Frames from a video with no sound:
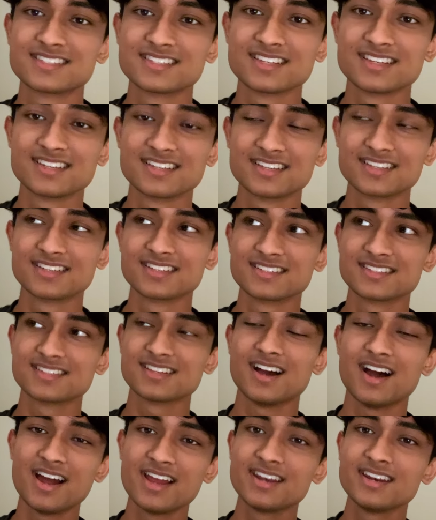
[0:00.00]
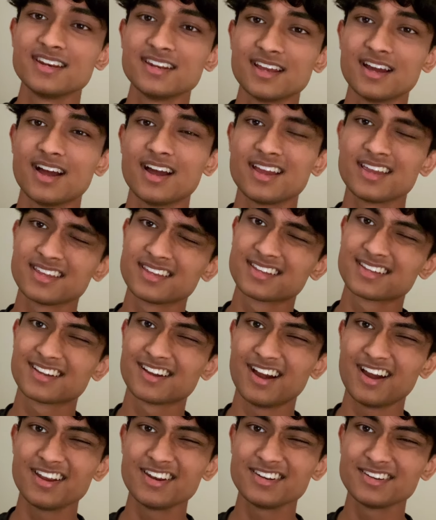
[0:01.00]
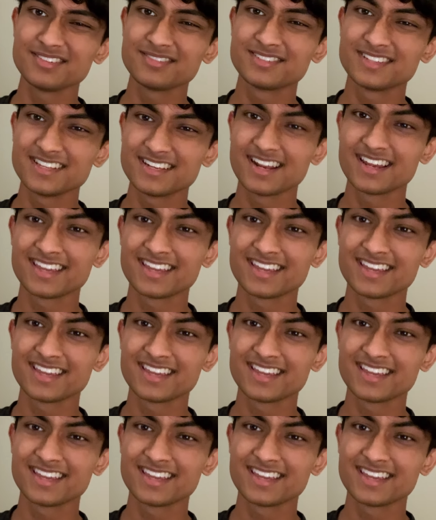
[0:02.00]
is I kind of did.